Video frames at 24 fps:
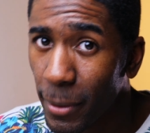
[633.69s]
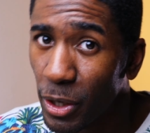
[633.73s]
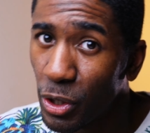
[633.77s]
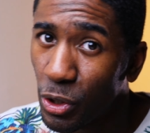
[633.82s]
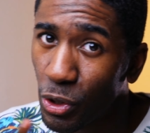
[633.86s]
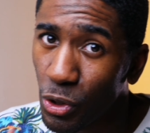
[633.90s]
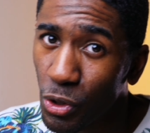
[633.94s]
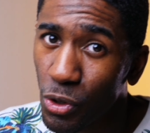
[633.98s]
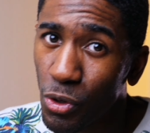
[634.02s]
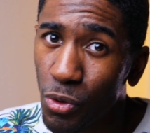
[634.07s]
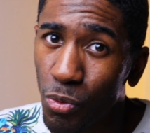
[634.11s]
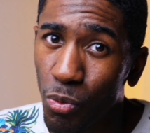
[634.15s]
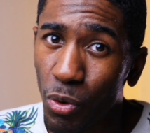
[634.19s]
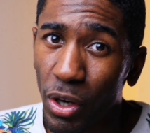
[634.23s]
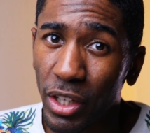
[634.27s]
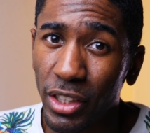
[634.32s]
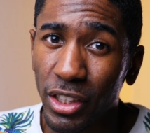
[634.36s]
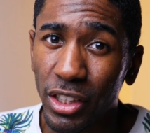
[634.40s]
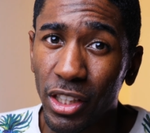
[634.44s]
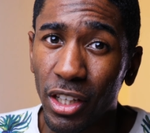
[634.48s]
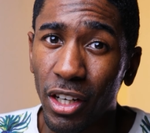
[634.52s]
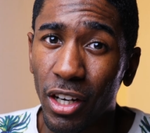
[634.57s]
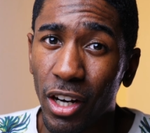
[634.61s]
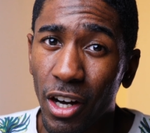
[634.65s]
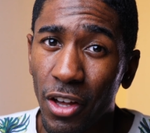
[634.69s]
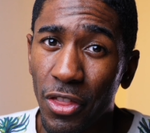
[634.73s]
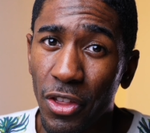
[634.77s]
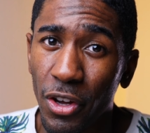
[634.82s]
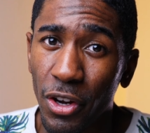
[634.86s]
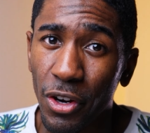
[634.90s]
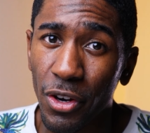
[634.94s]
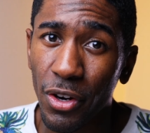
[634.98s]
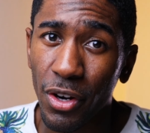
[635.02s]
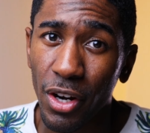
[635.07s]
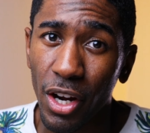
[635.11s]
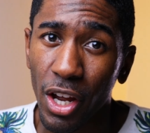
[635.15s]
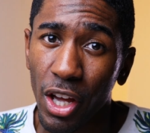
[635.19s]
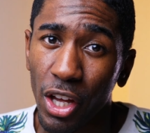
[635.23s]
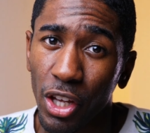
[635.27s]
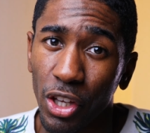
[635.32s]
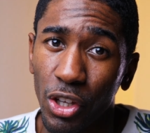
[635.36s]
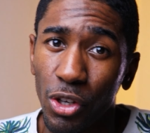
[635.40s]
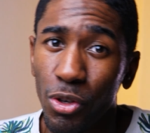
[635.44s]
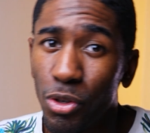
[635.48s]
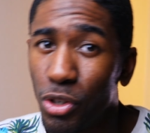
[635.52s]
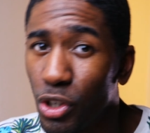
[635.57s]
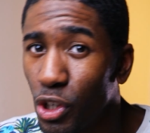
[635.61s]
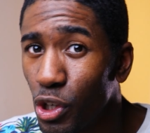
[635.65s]
Do what your other
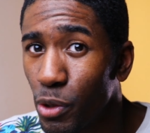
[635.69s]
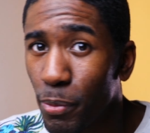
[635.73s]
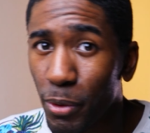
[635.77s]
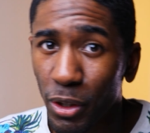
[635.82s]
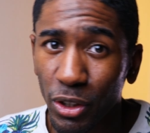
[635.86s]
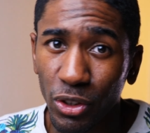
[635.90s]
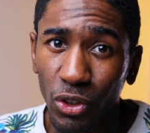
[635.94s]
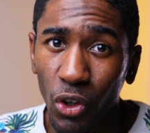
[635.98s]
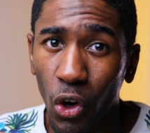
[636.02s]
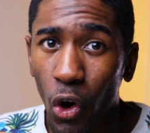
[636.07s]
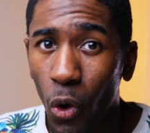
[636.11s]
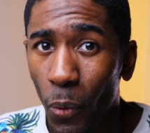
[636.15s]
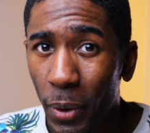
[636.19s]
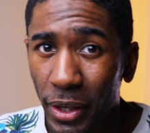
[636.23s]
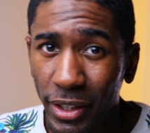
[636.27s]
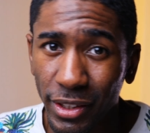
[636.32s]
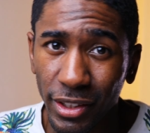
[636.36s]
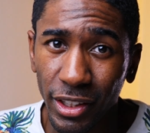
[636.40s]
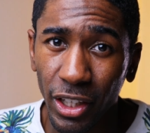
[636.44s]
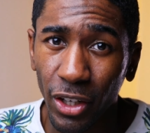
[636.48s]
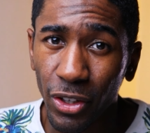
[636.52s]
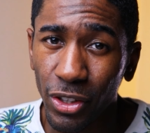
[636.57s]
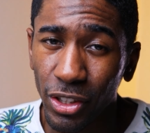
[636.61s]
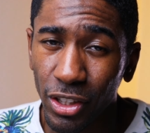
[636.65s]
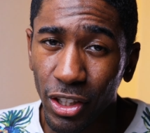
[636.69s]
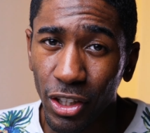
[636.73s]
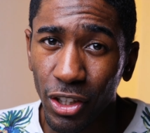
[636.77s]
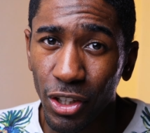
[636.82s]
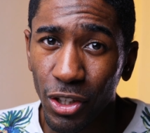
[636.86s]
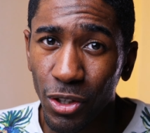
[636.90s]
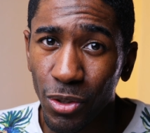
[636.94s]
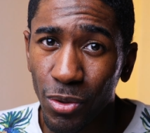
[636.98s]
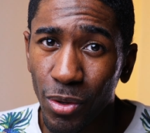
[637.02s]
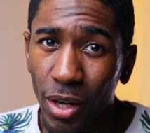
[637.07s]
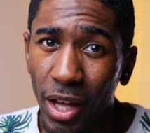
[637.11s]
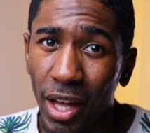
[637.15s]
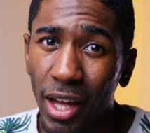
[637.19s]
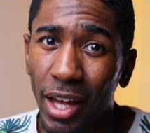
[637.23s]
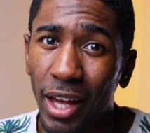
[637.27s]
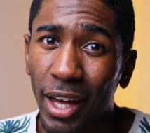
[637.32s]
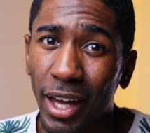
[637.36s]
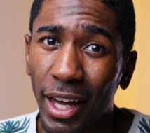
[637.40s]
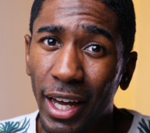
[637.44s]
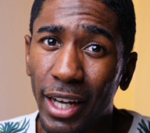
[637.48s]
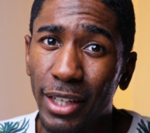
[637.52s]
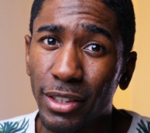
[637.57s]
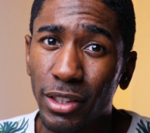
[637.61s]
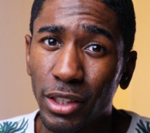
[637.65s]
YouTubers always tell you to do,
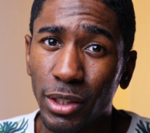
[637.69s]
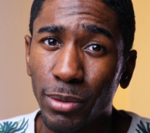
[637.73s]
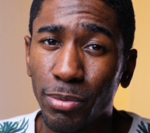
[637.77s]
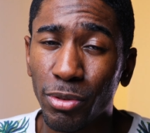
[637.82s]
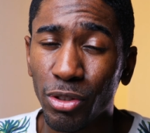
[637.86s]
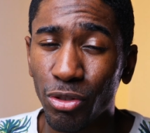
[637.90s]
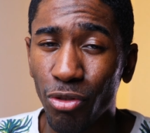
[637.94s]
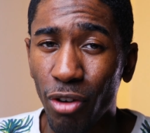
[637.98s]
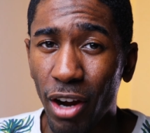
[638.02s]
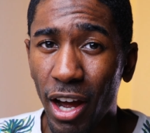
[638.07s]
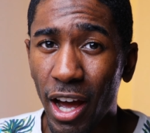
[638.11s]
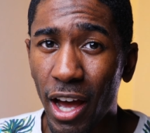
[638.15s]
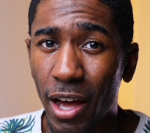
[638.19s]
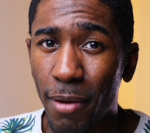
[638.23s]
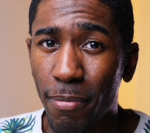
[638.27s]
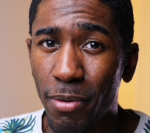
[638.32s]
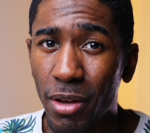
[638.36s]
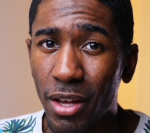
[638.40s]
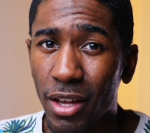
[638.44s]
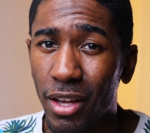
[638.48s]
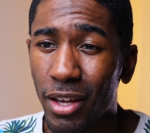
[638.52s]
and subscribe.